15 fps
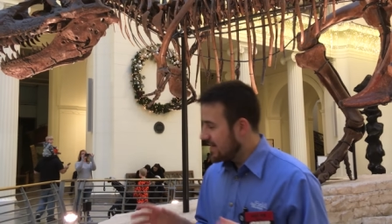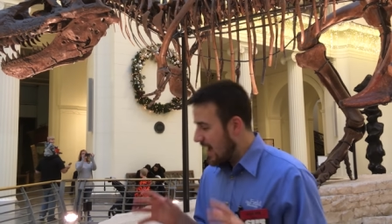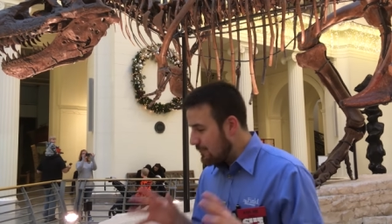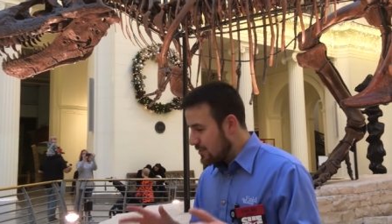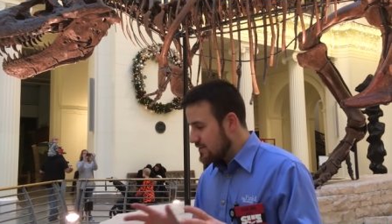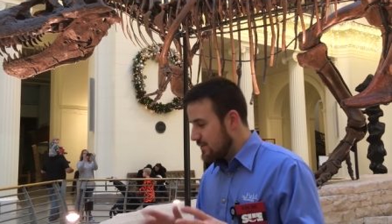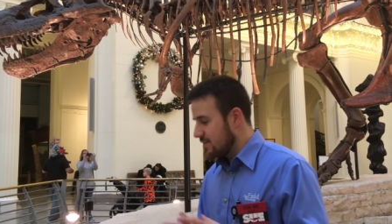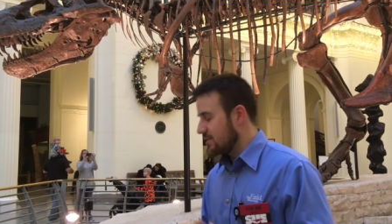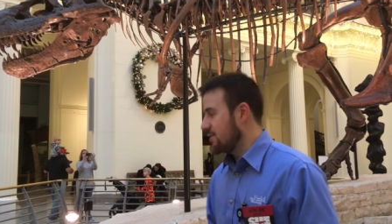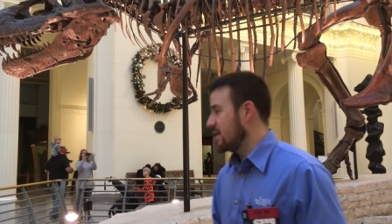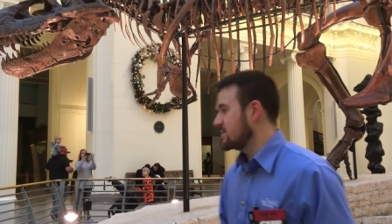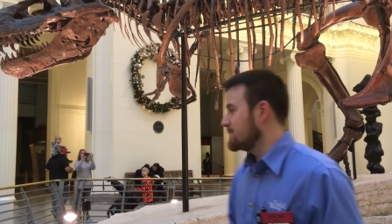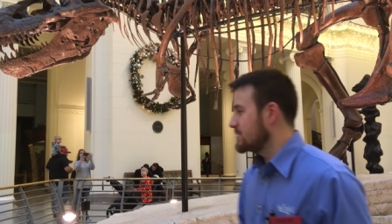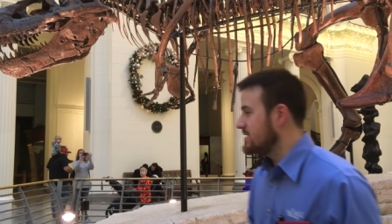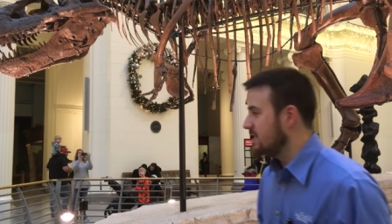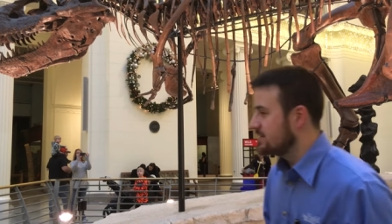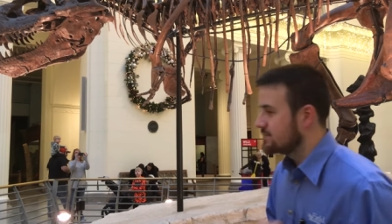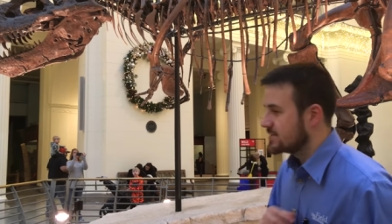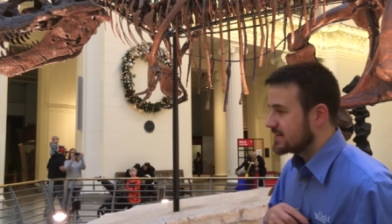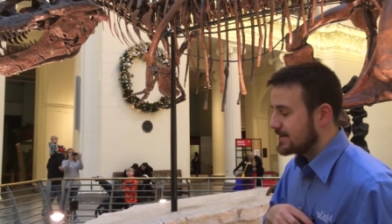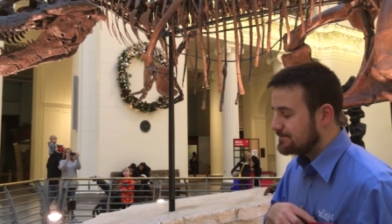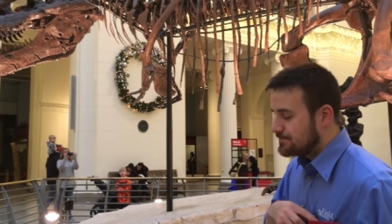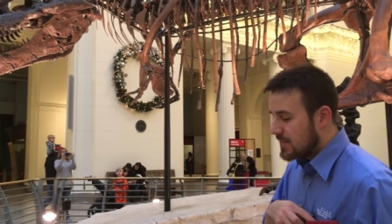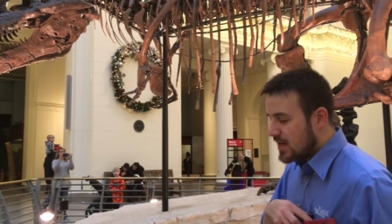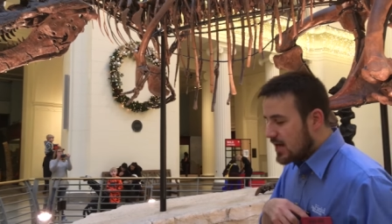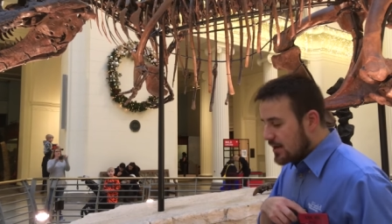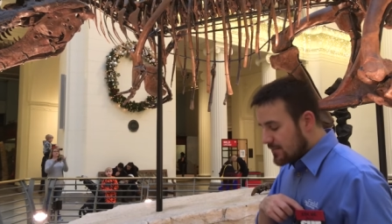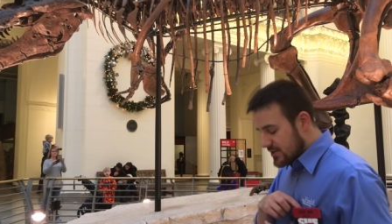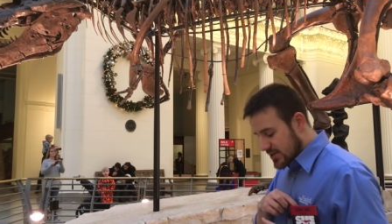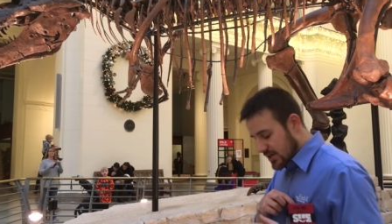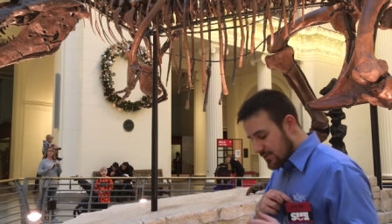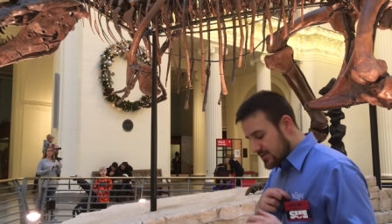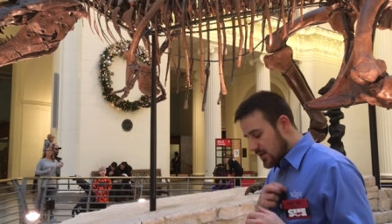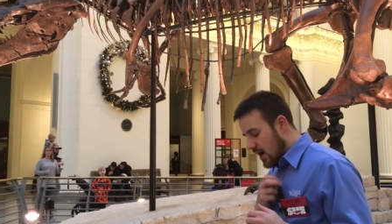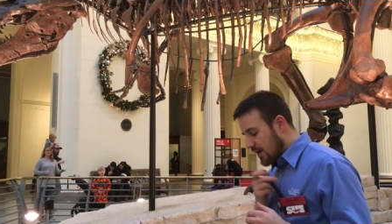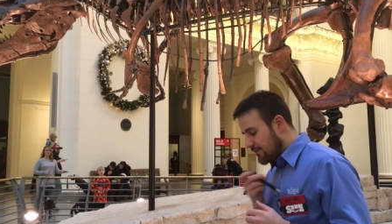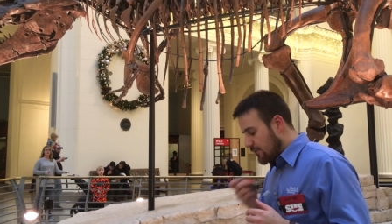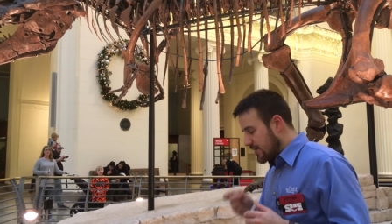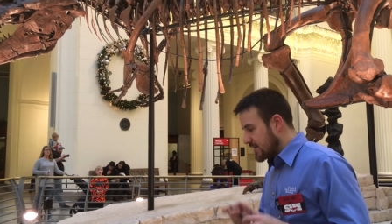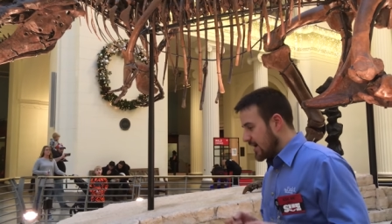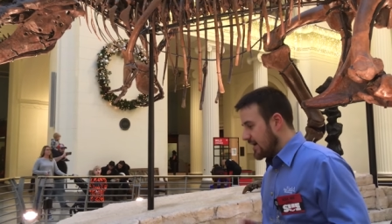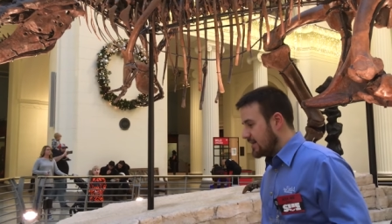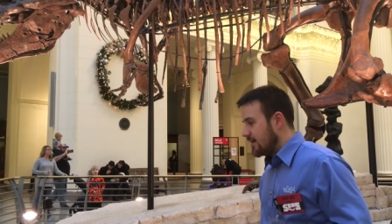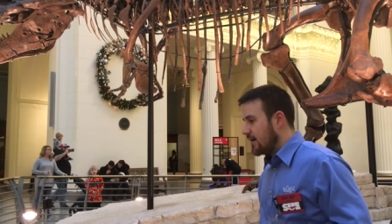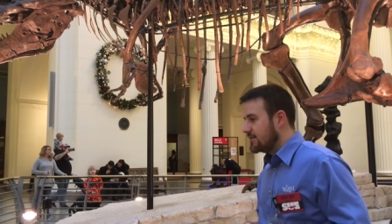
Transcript: That was what her expertise was in. But she was off one night